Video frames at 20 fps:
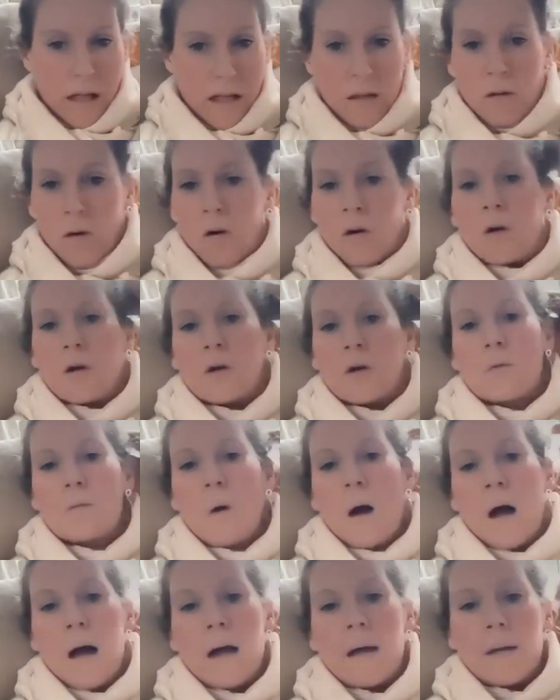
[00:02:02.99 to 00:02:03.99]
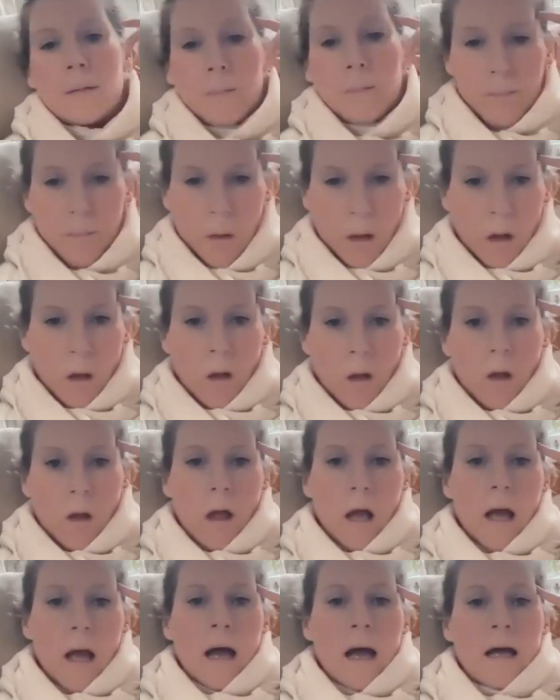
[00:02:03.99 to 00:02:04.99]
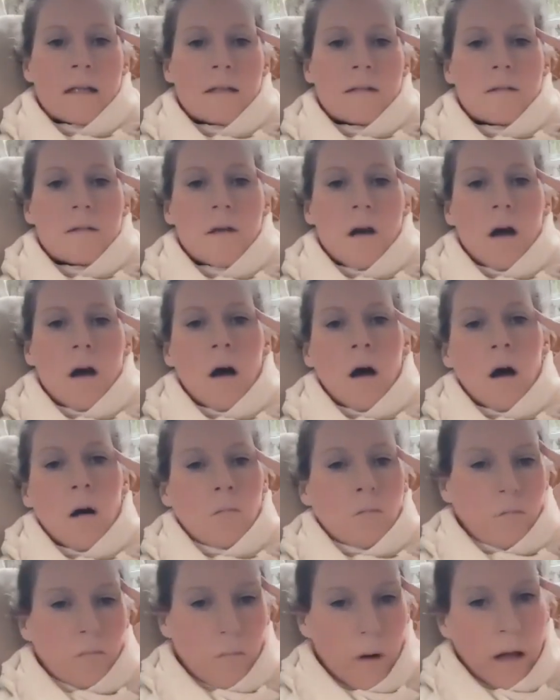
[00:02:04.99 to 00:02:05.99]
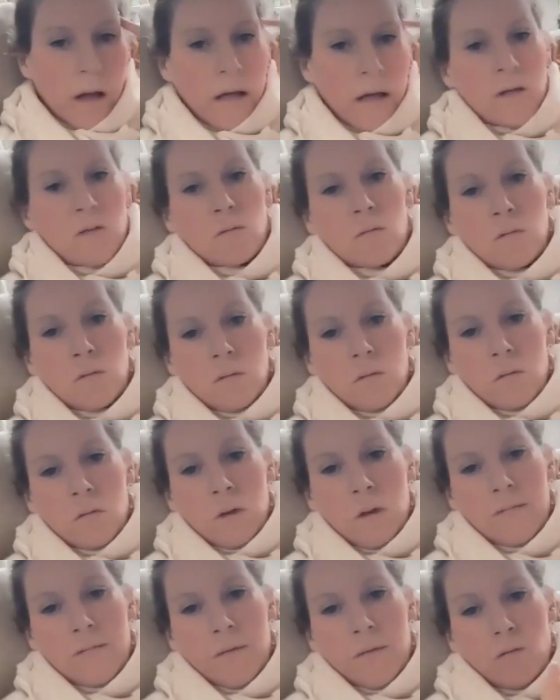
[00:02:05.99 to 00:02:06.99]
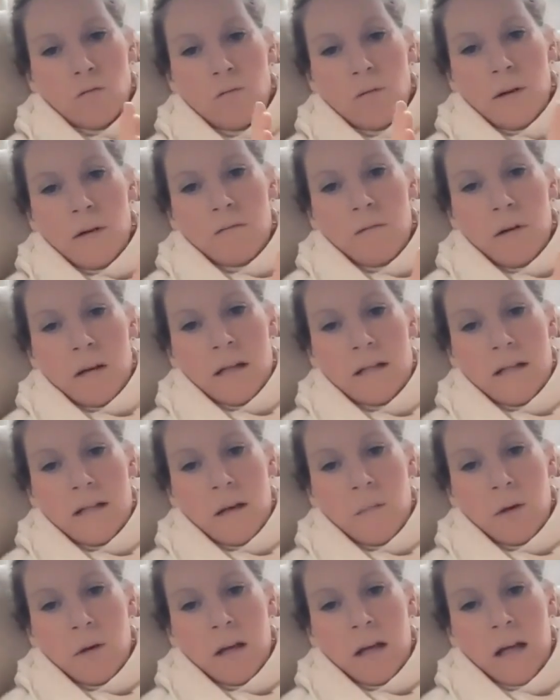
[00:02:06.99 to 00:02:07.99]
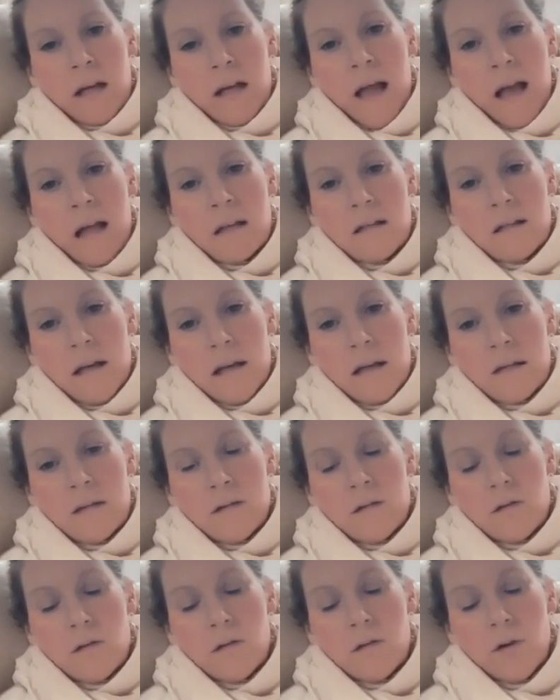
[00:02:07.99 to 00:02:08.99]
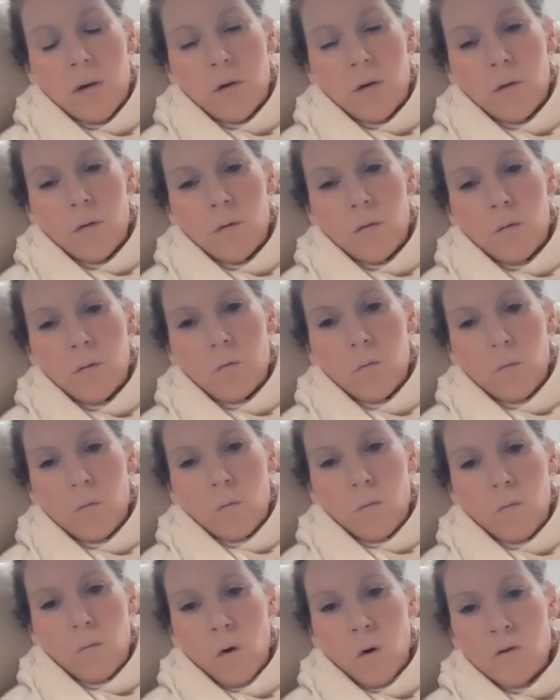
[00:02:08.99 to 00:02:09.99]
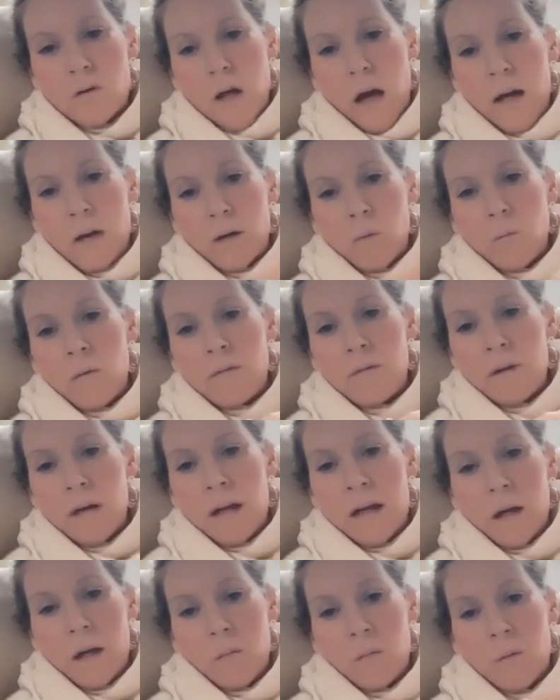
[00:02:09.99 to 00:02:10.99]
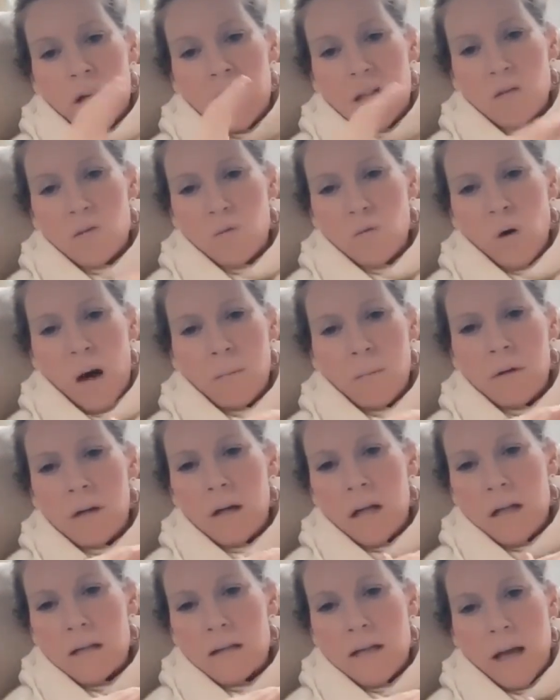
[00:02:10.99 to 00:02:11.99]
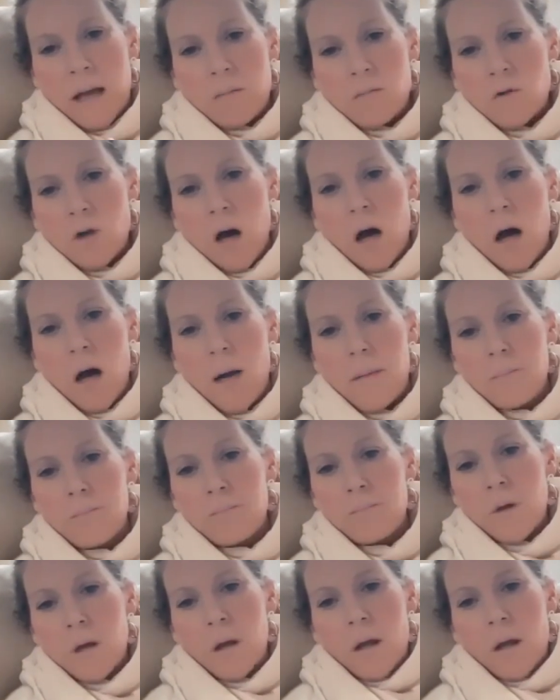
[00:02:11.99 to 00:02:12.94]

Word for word: in not a good way and um and it's all it feels really really deeply connected to what's going on with liam and it's all happening at the same time